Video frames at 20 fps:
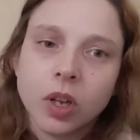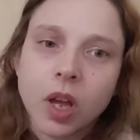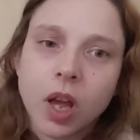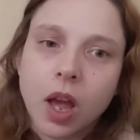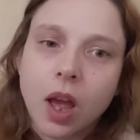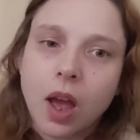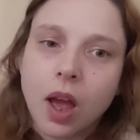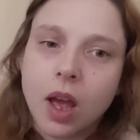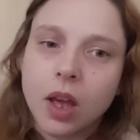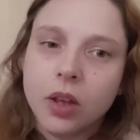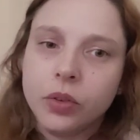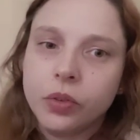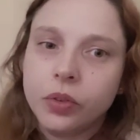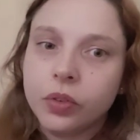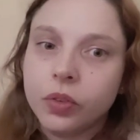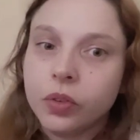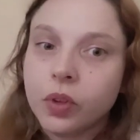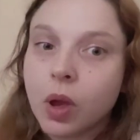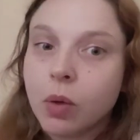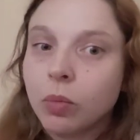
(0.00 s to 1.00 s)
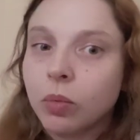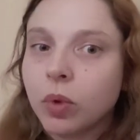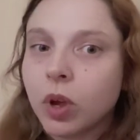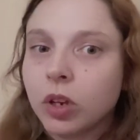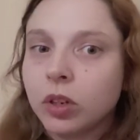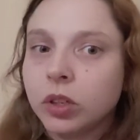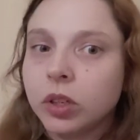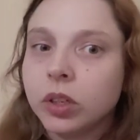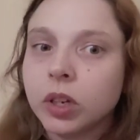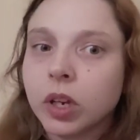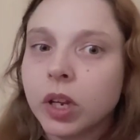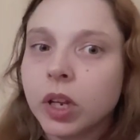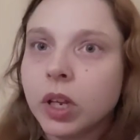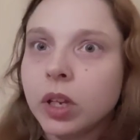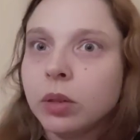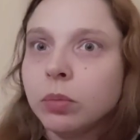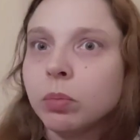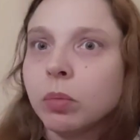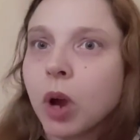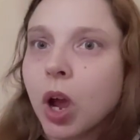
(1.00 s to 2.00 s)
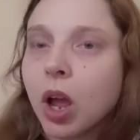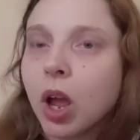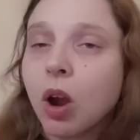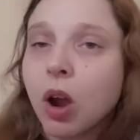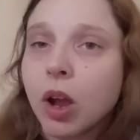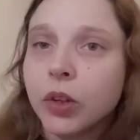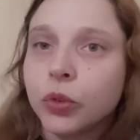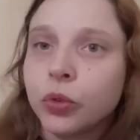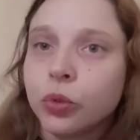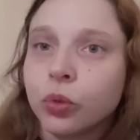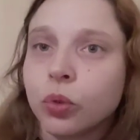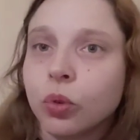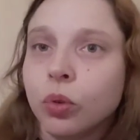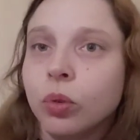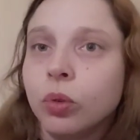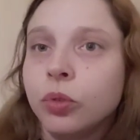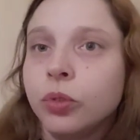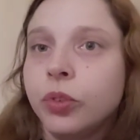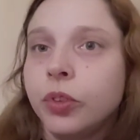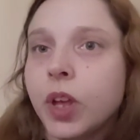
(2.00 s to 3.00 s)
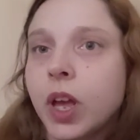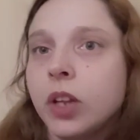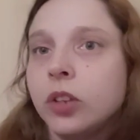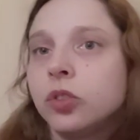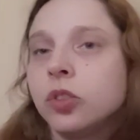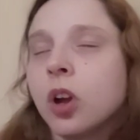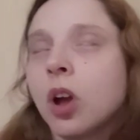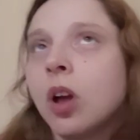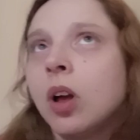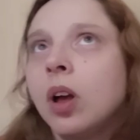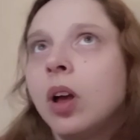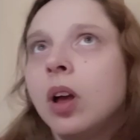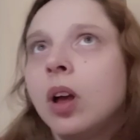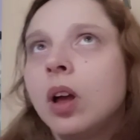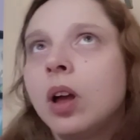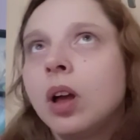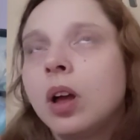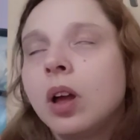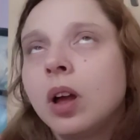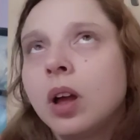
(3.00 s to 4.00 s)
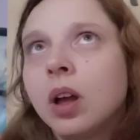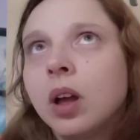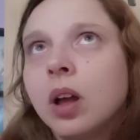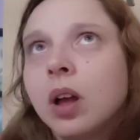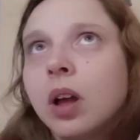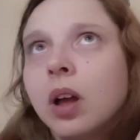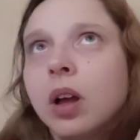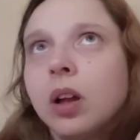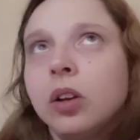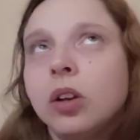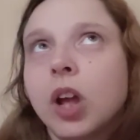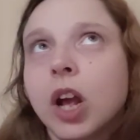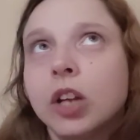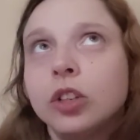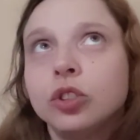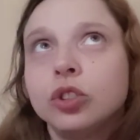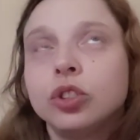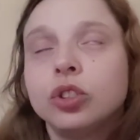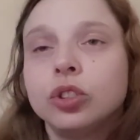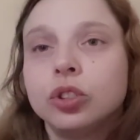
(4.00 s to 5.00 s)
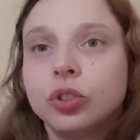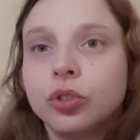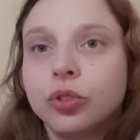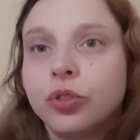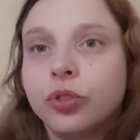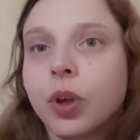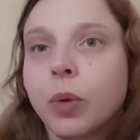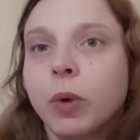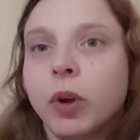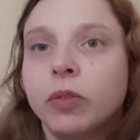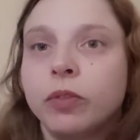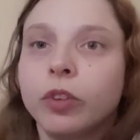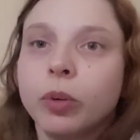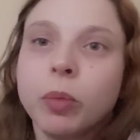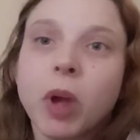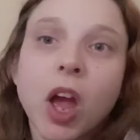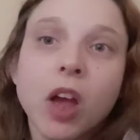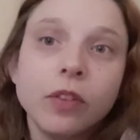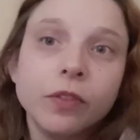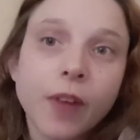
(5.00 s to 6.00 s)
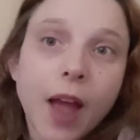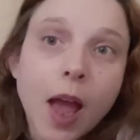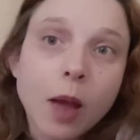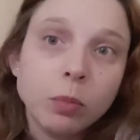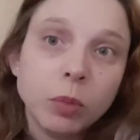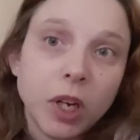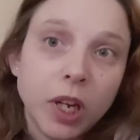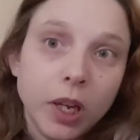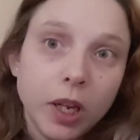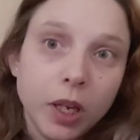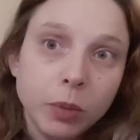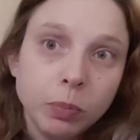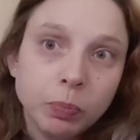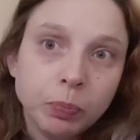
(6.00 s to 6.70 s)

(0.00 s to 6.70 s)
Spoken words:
As someone in my high school said, like, someone from her family,